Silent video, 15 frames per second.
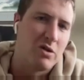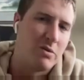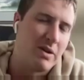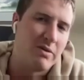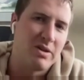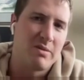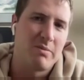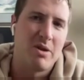be
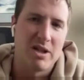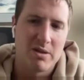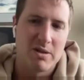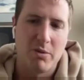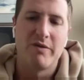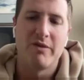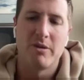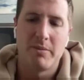
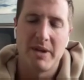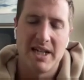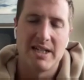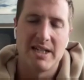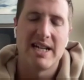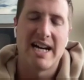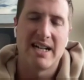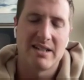responsible for paying
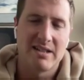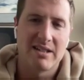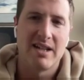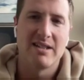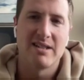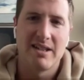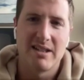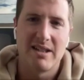taxes against at